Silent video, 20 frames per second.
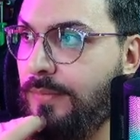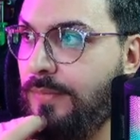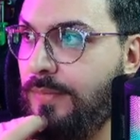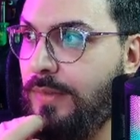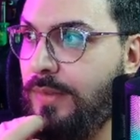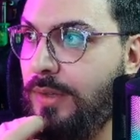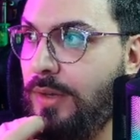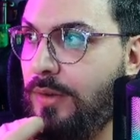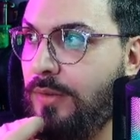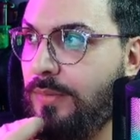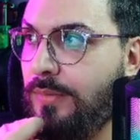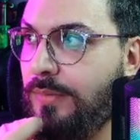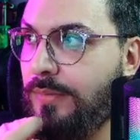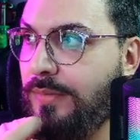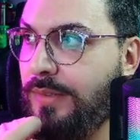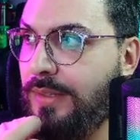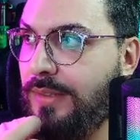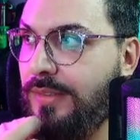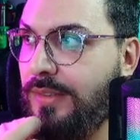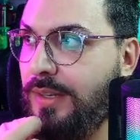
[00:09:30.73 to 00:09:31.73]
No,
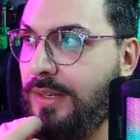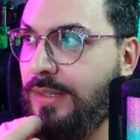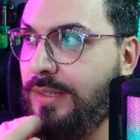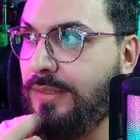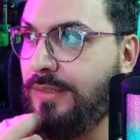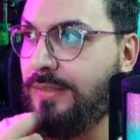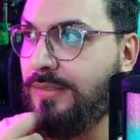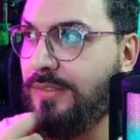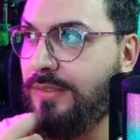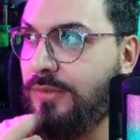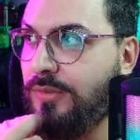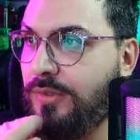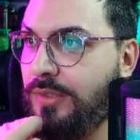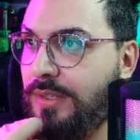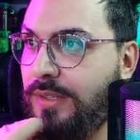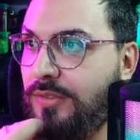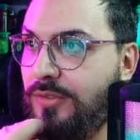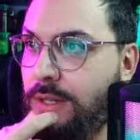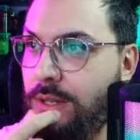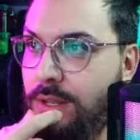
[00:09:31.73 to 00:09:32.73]
that's not it. It's in
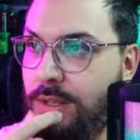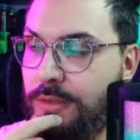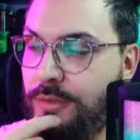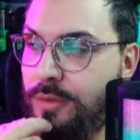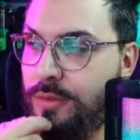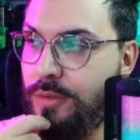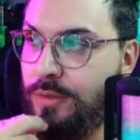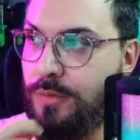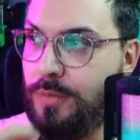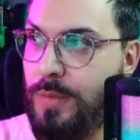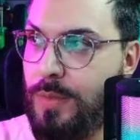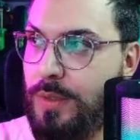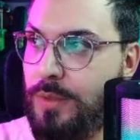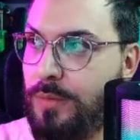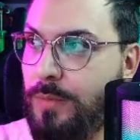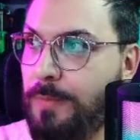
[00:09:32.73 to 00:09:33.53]
credentials. Indeed.